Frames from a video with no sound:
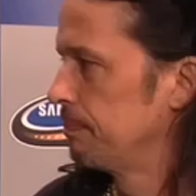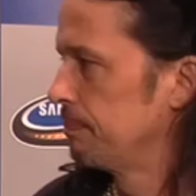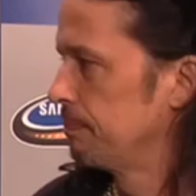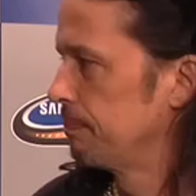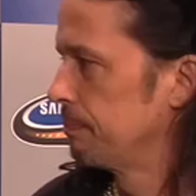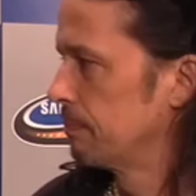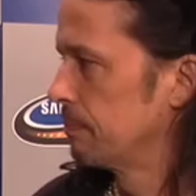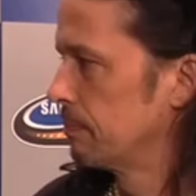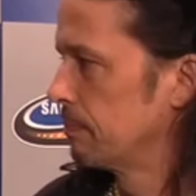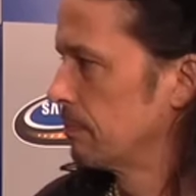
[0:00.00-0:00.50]

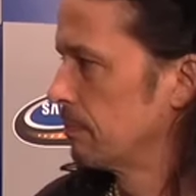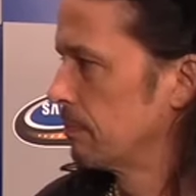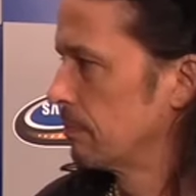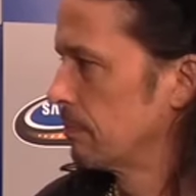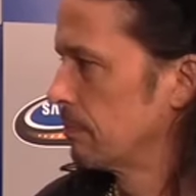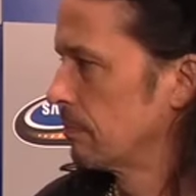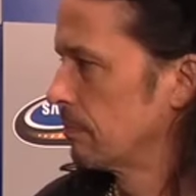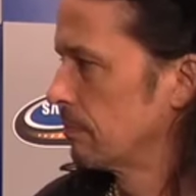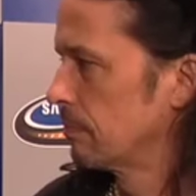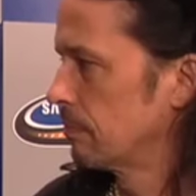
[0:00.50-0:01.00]

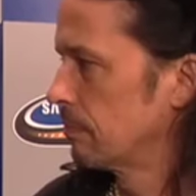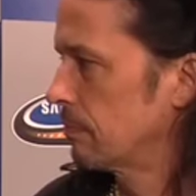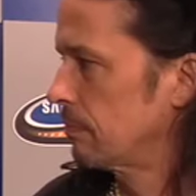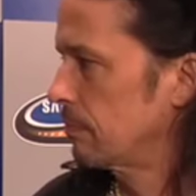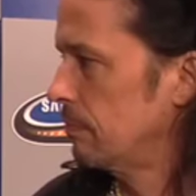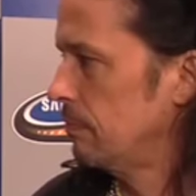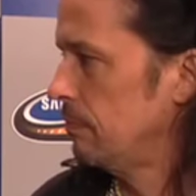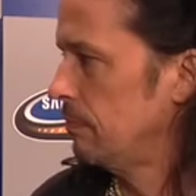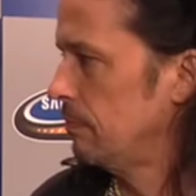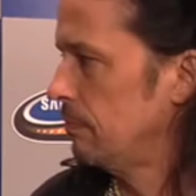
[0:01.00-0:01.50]

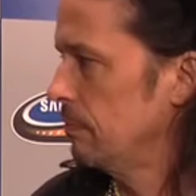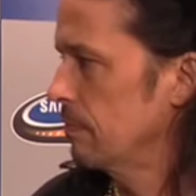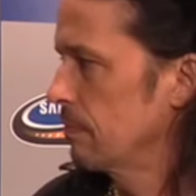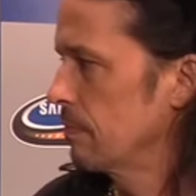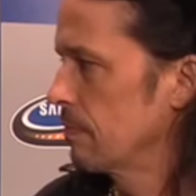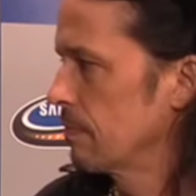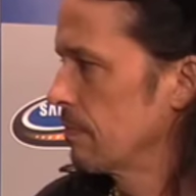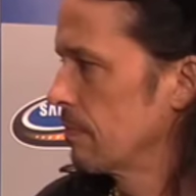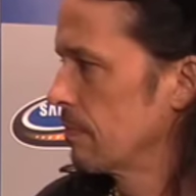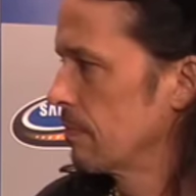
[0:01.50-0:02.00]

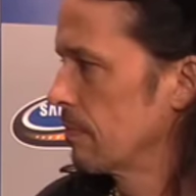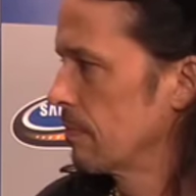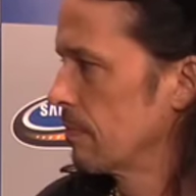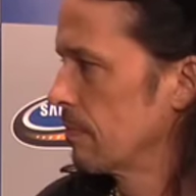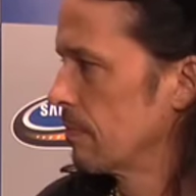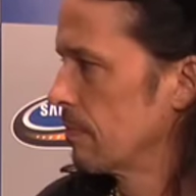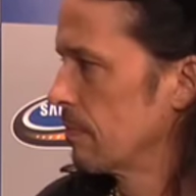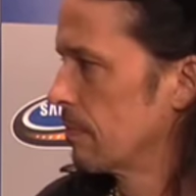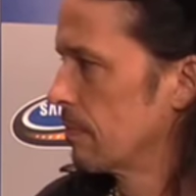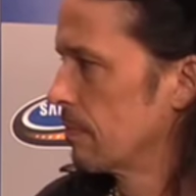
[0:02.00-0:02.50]

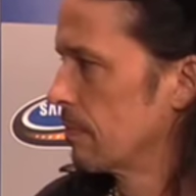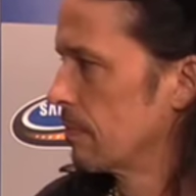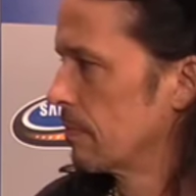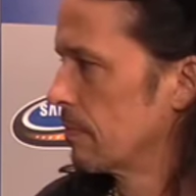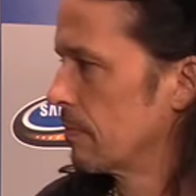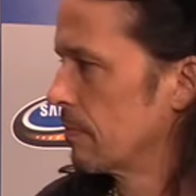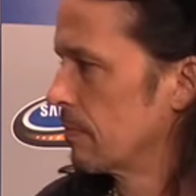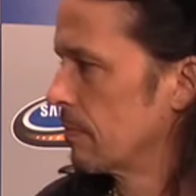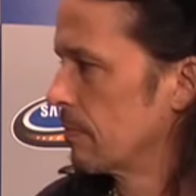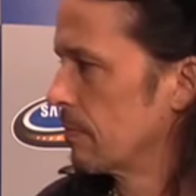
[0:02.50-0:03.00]

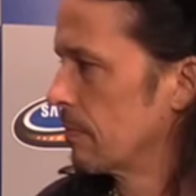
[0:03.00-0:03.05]
The person shown says nothing.